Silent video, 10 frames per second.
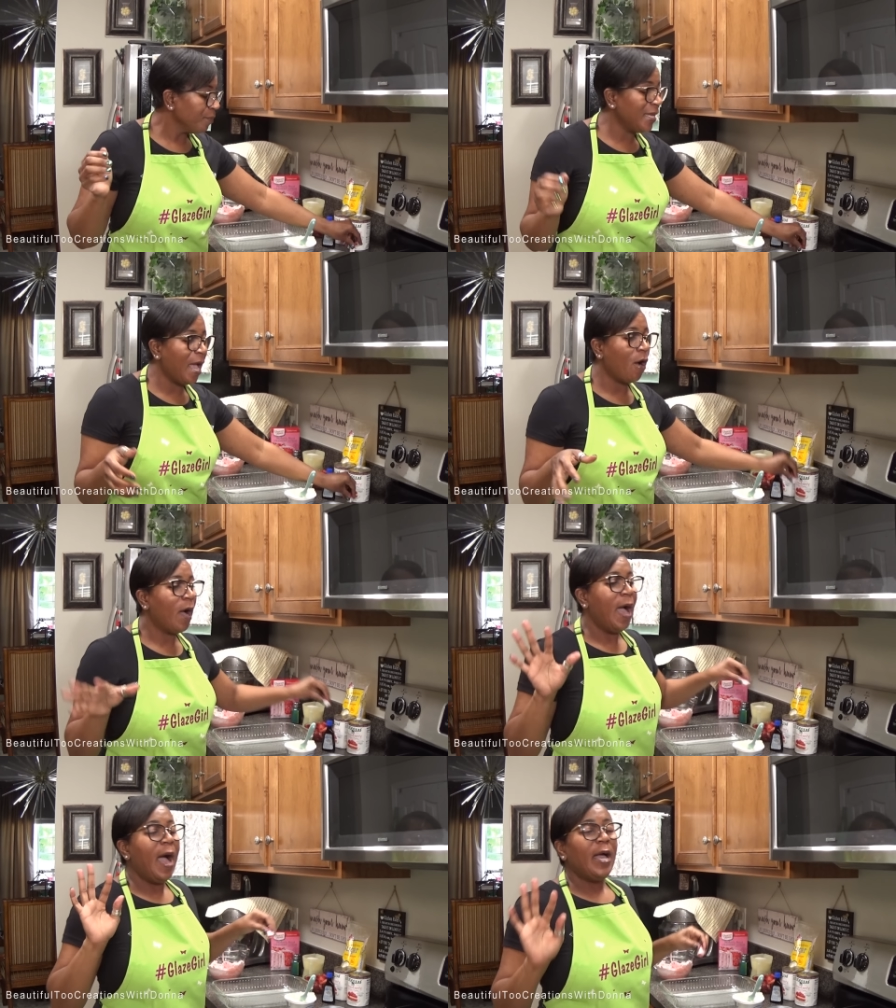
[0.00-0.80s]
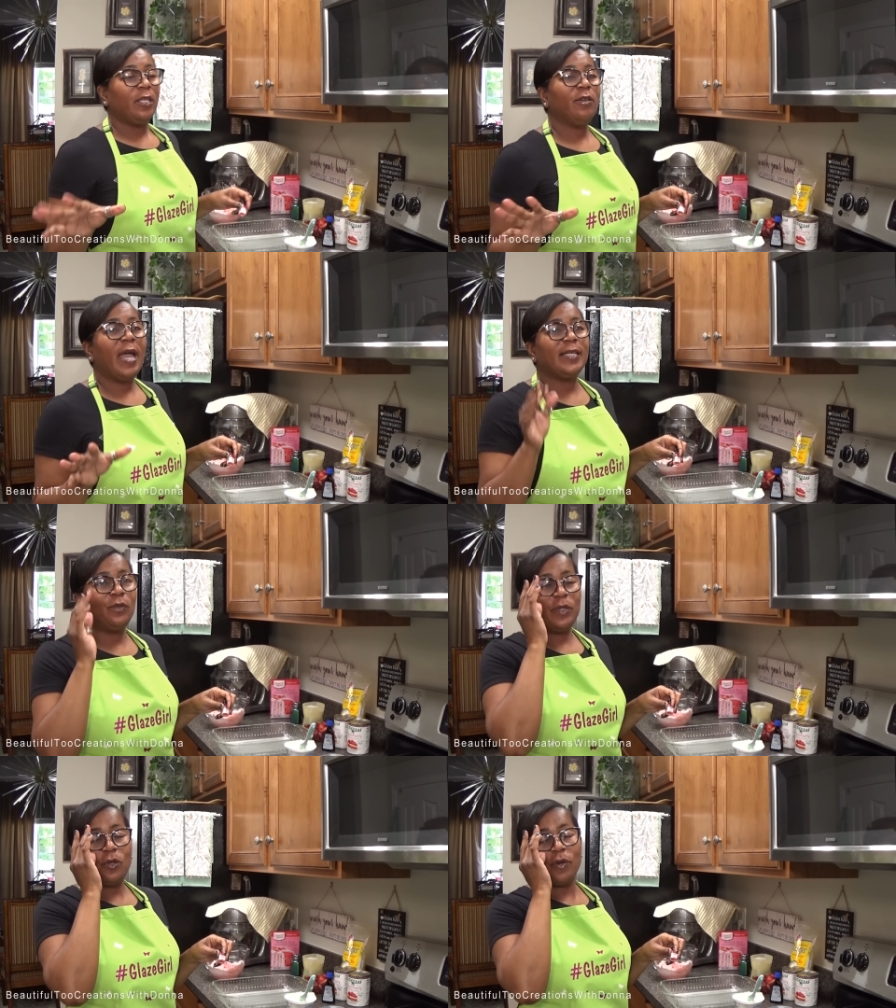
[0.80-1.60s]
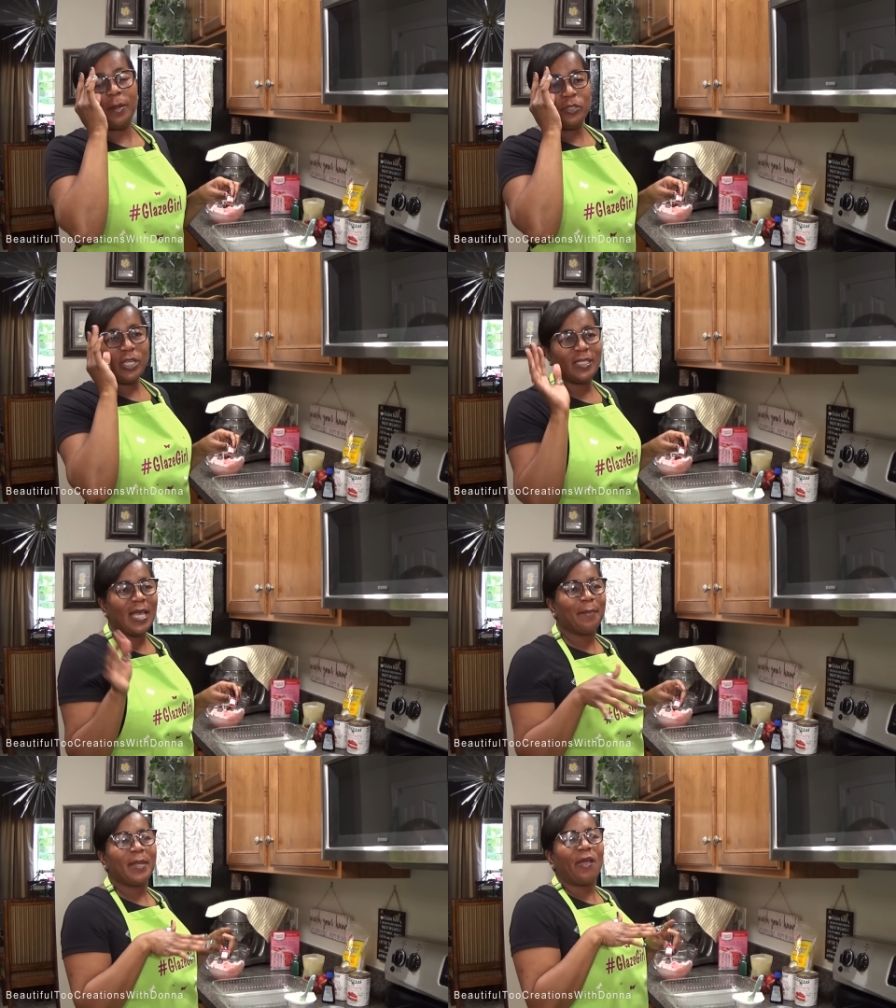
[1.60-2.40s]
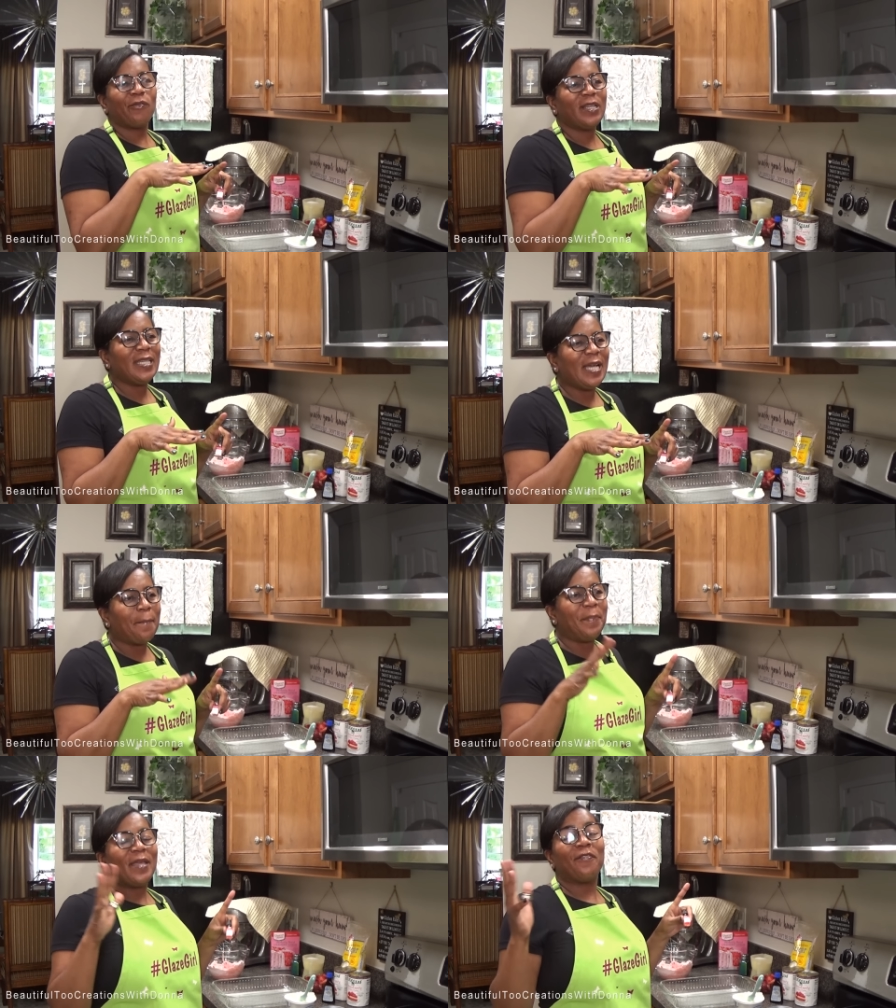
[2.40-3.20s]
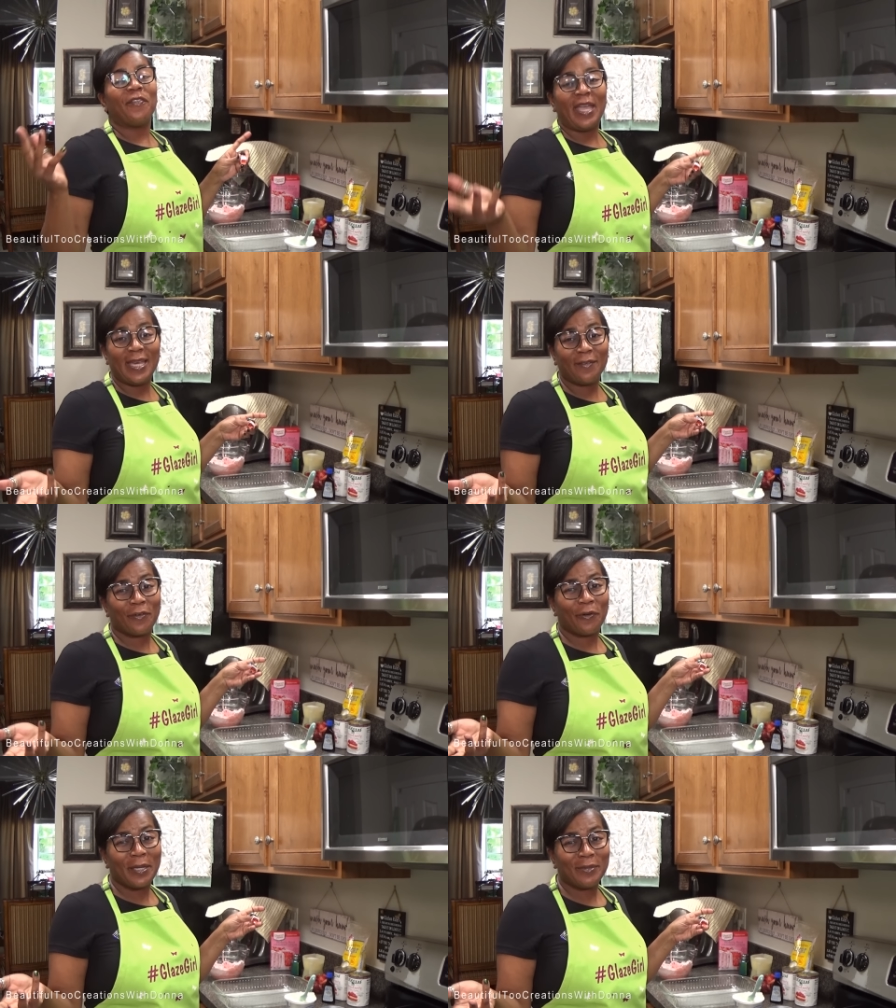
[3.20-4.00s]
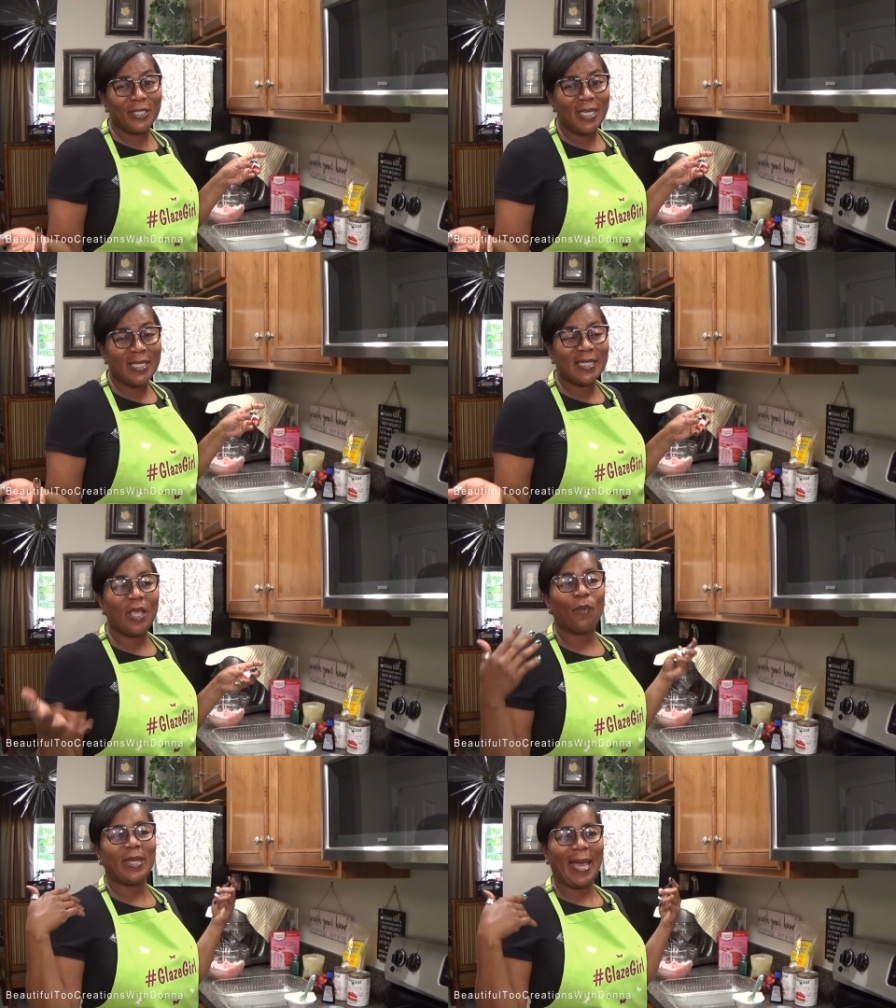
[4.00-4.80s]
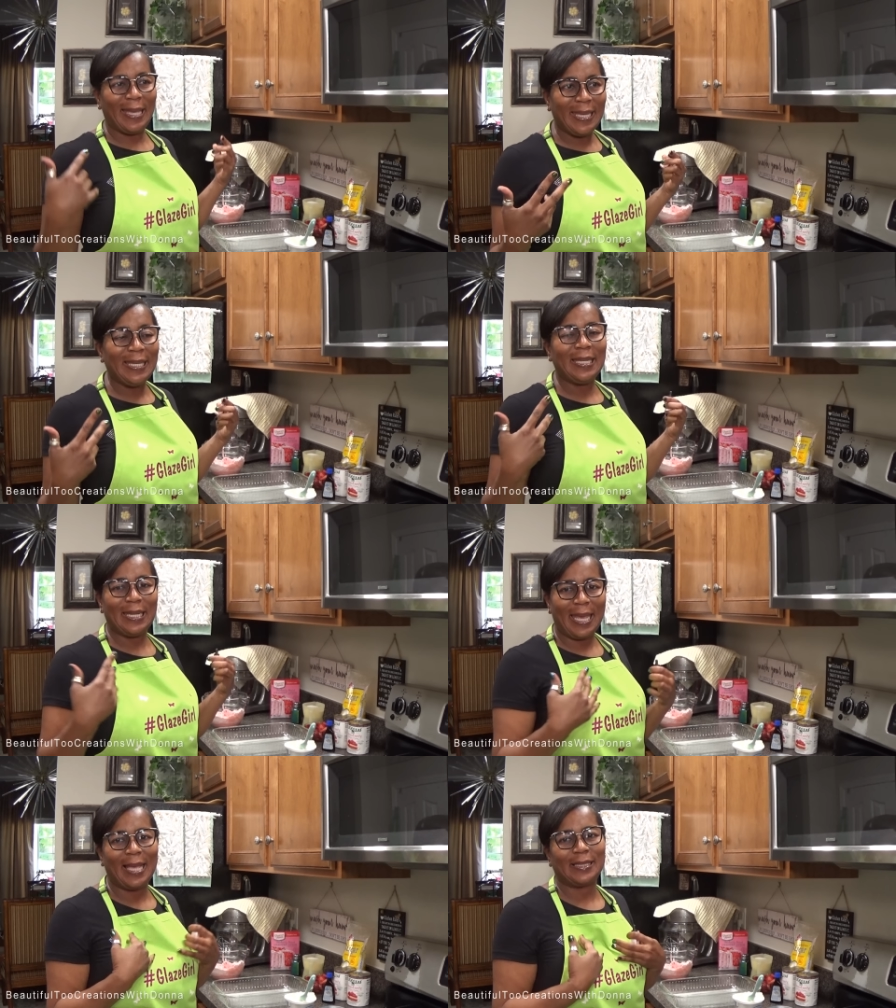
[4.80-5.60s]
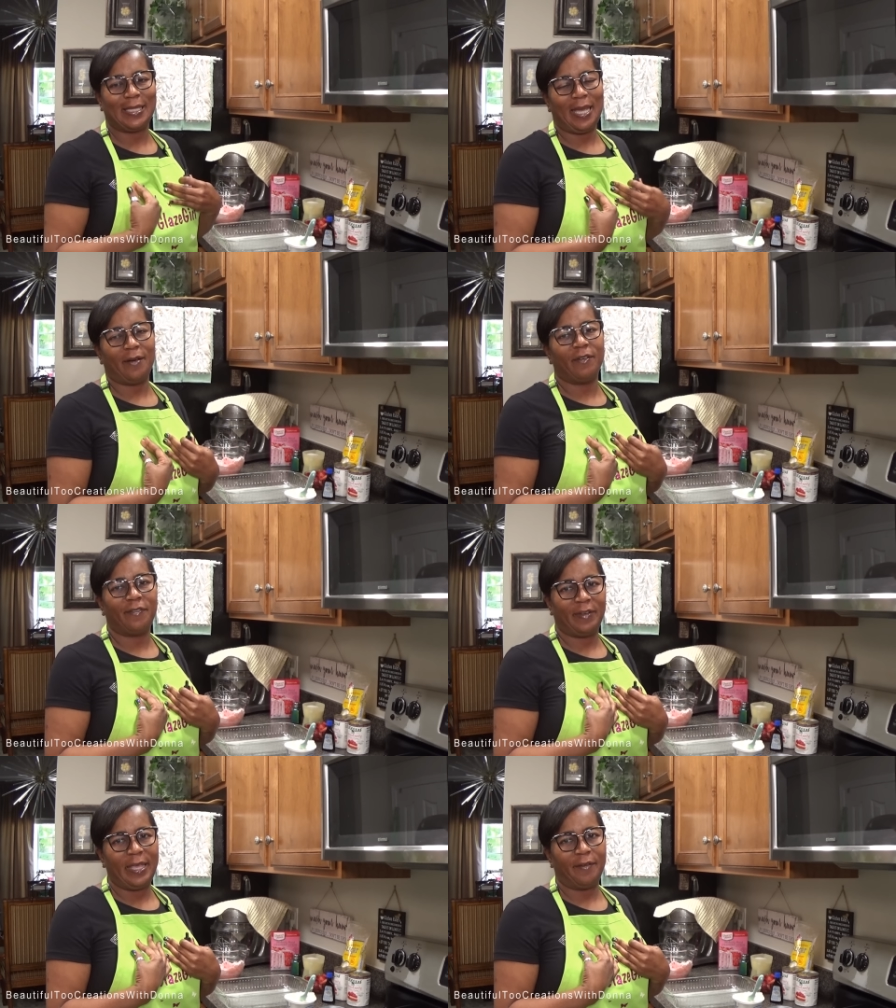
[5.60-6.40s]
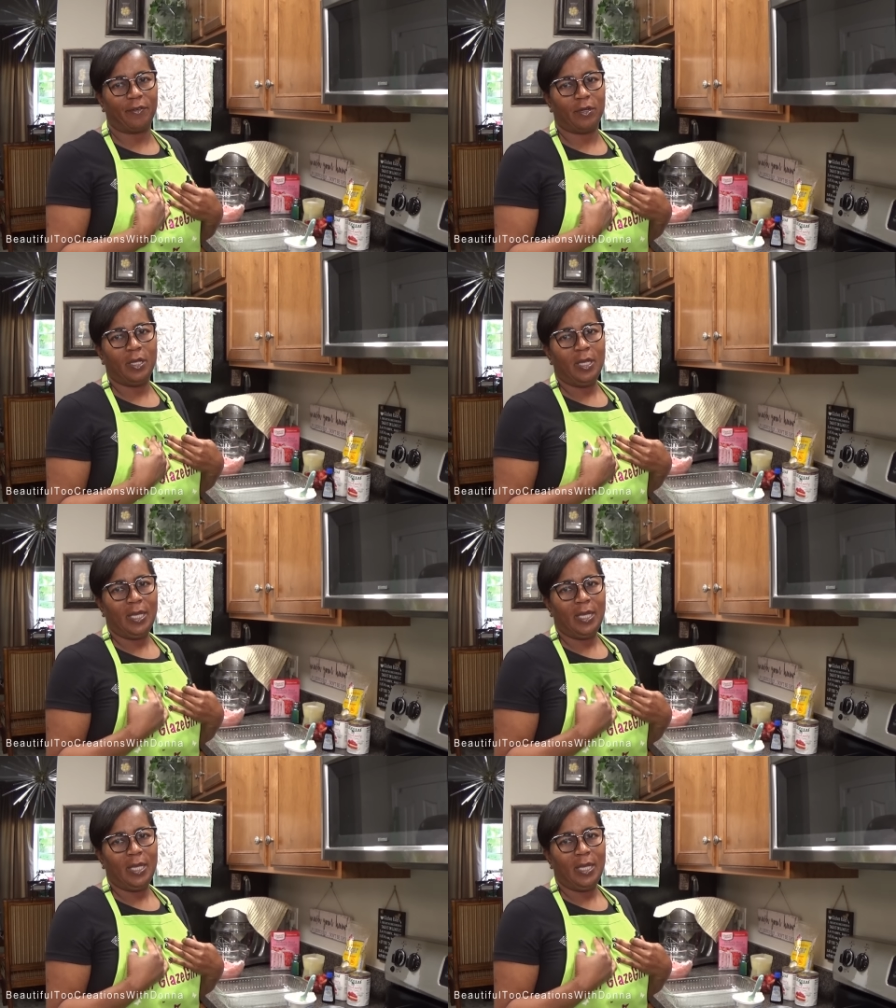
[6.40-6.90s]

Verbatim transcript: Now, you guys, with cream cheese, I'm not really a big fan of cream cheese. And when I eat it, it has to have a flavor.